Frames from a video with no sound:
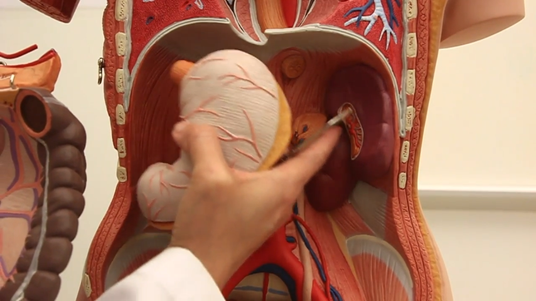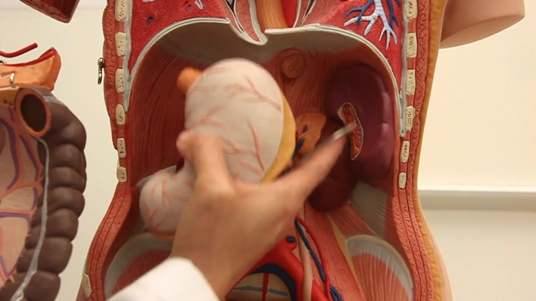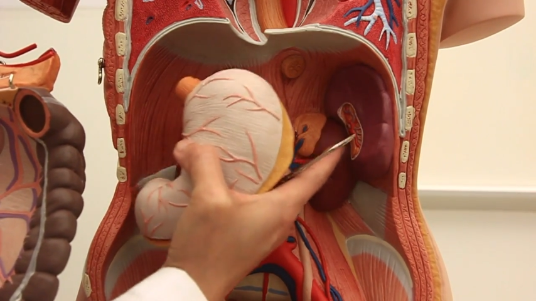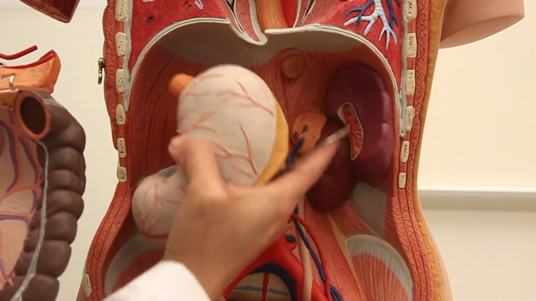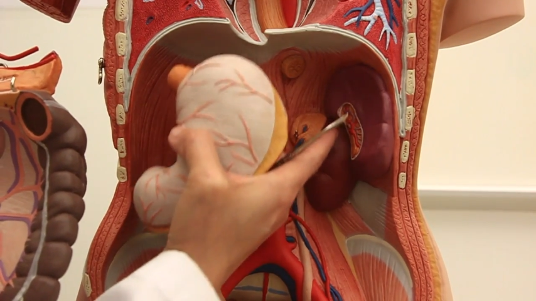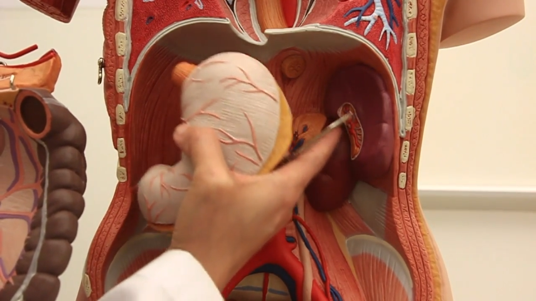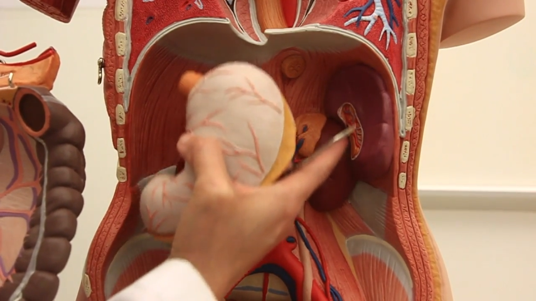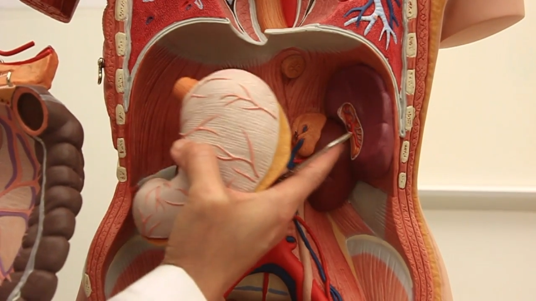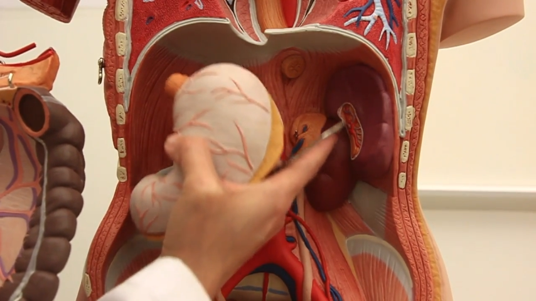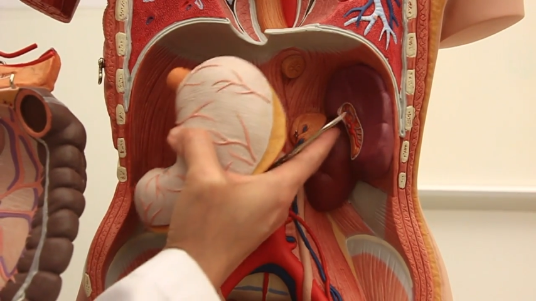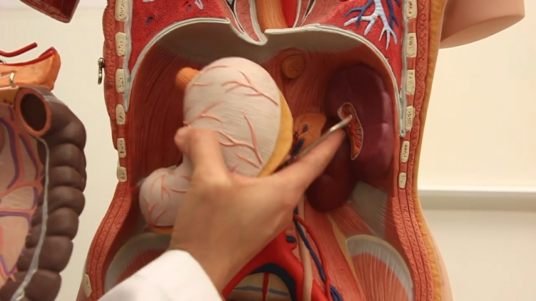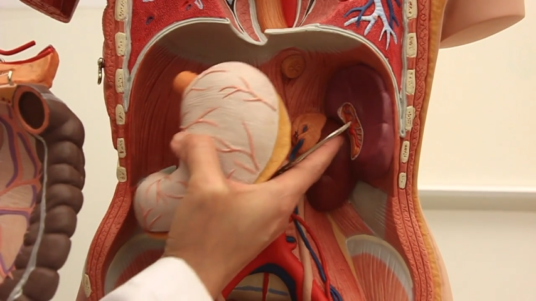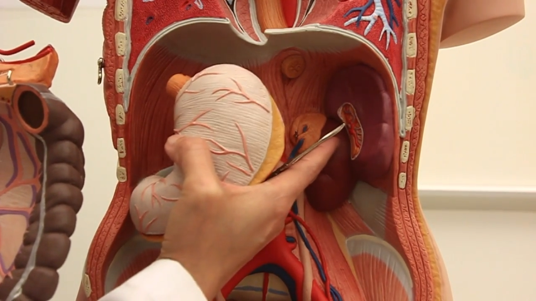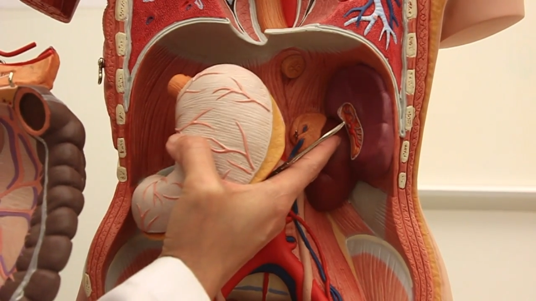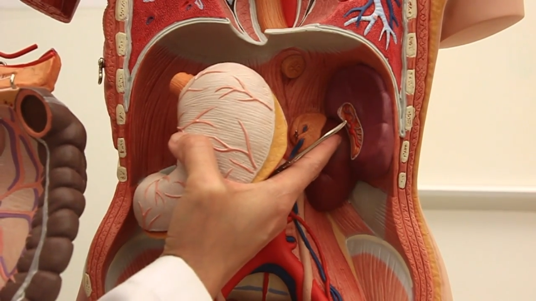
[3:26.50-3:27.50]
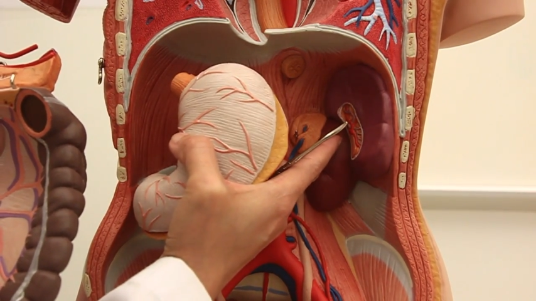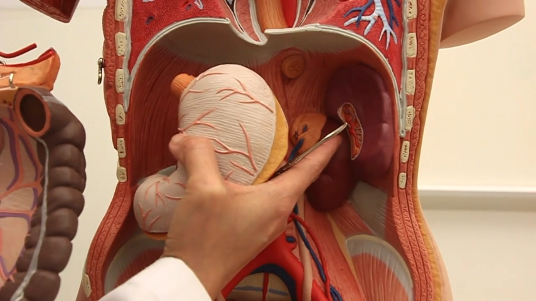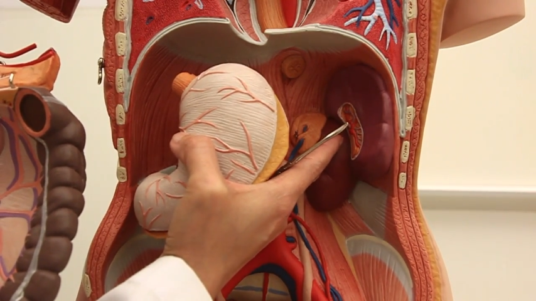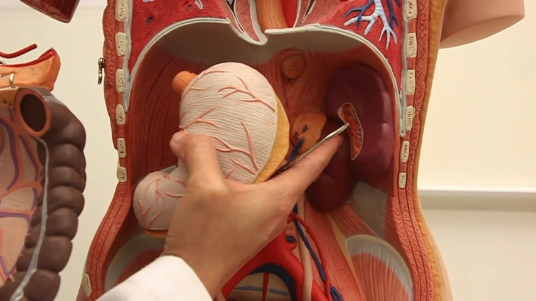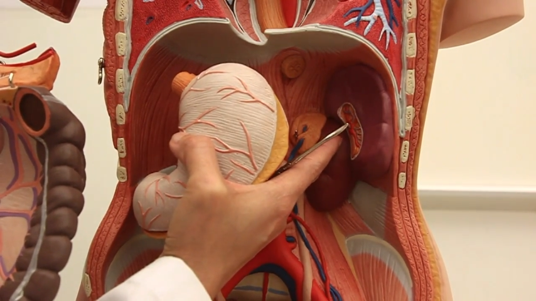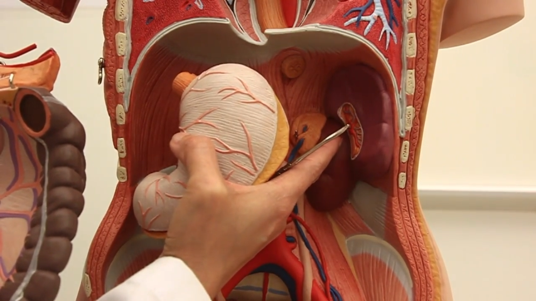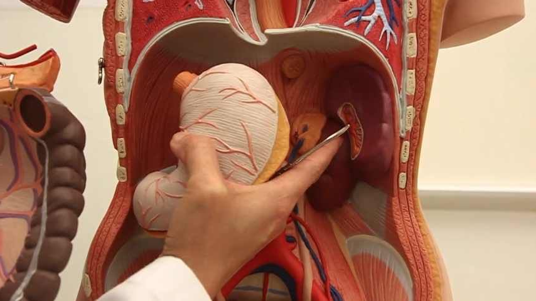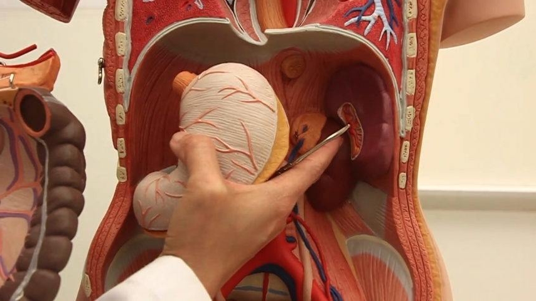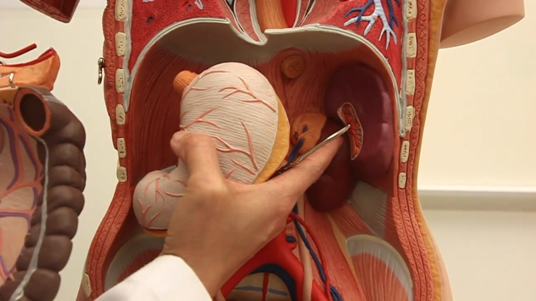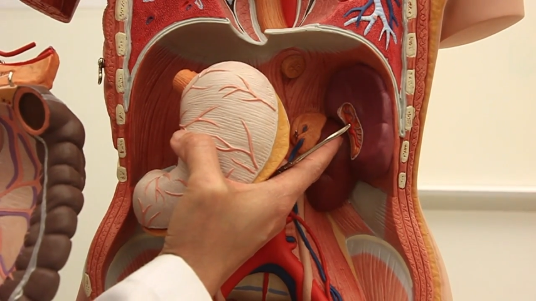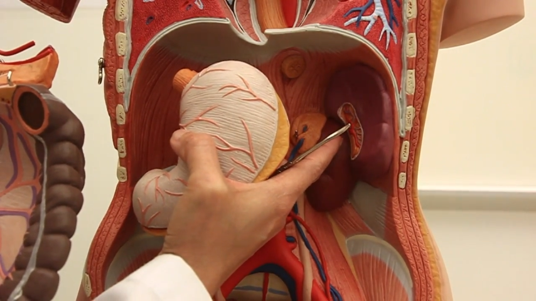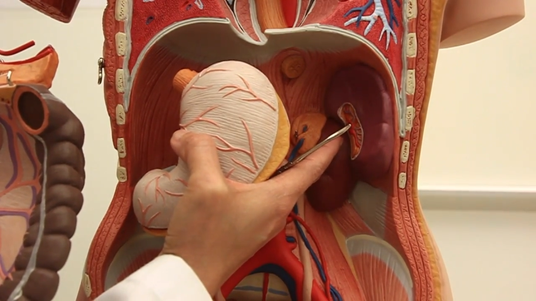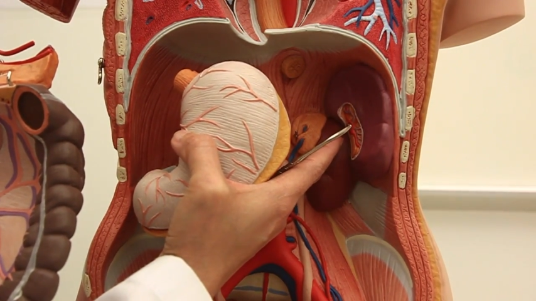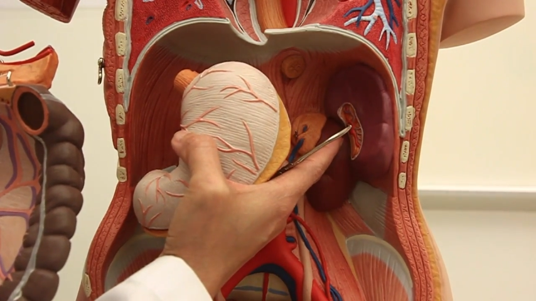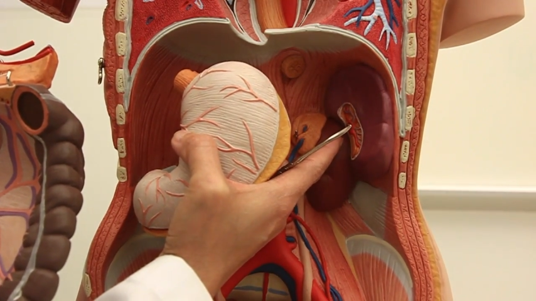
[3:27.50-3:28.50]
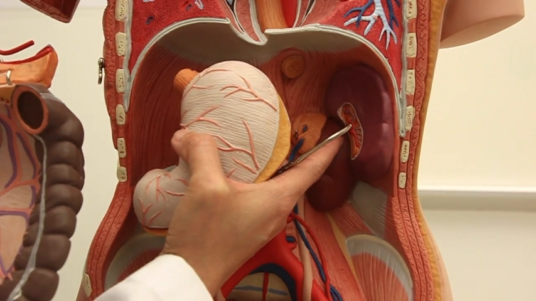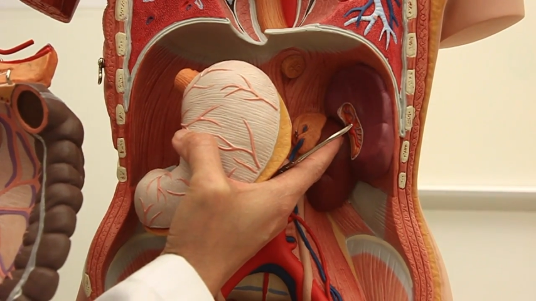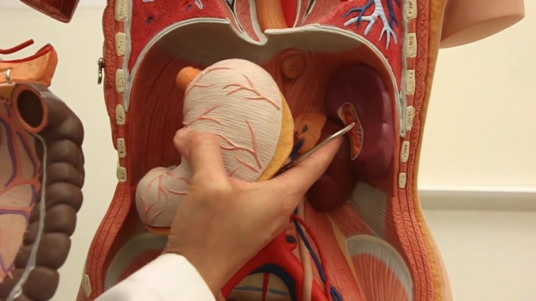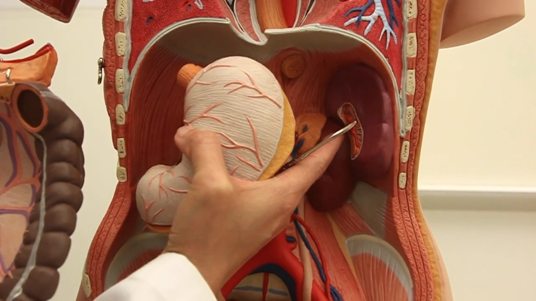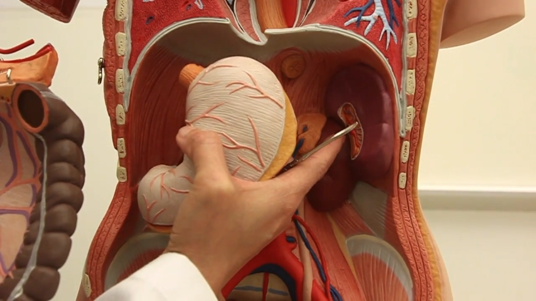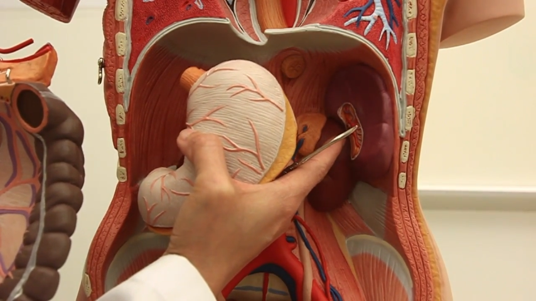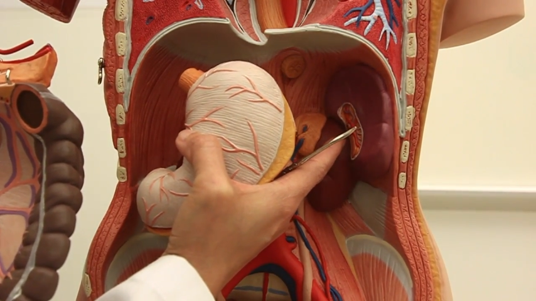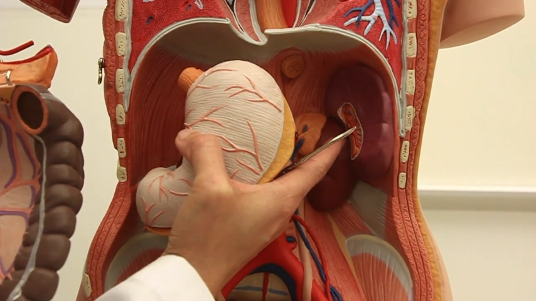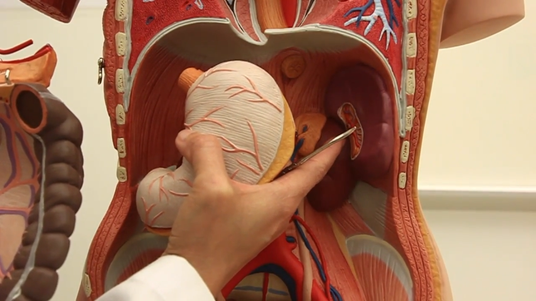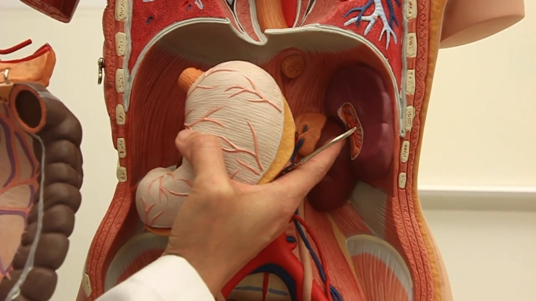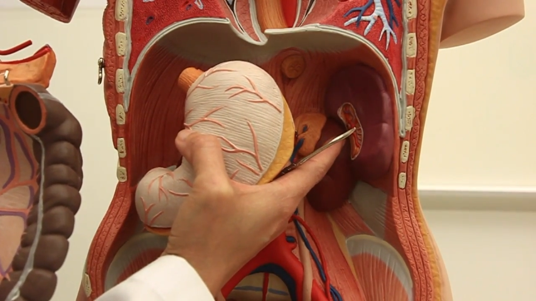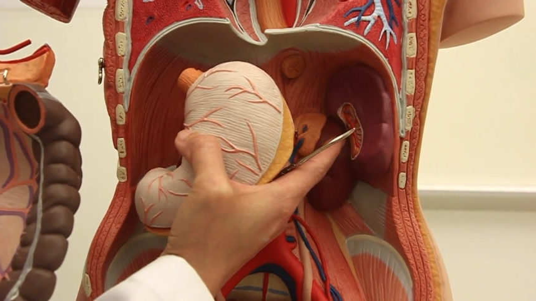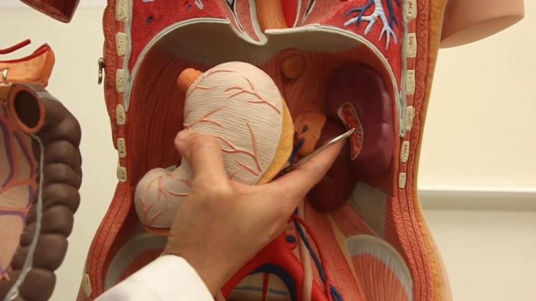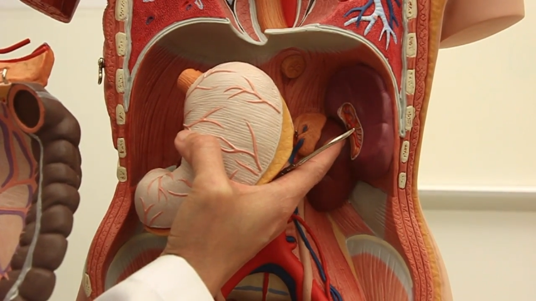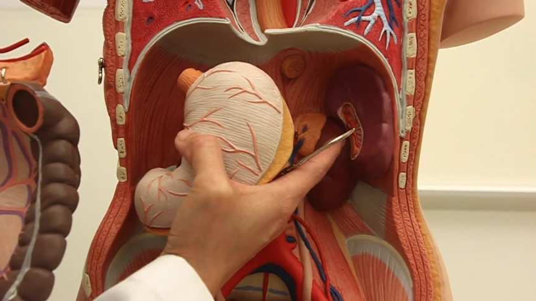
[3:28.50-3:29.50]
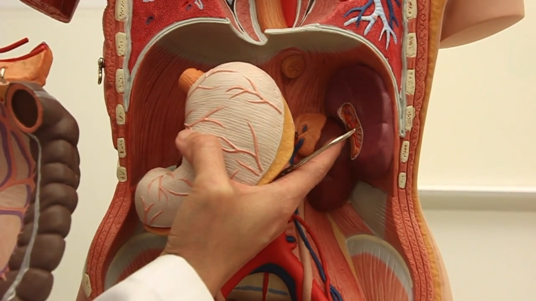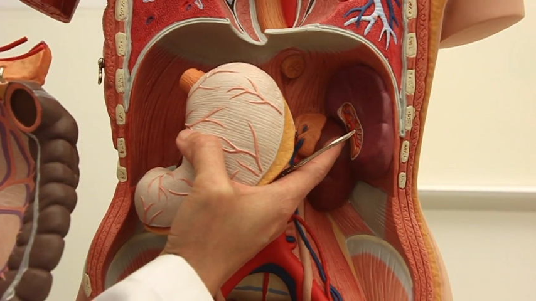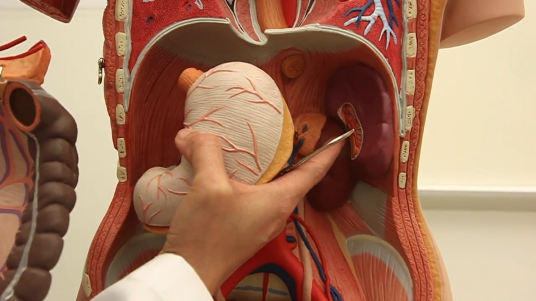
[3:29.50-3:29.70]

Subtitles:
[unreadable: no face in view]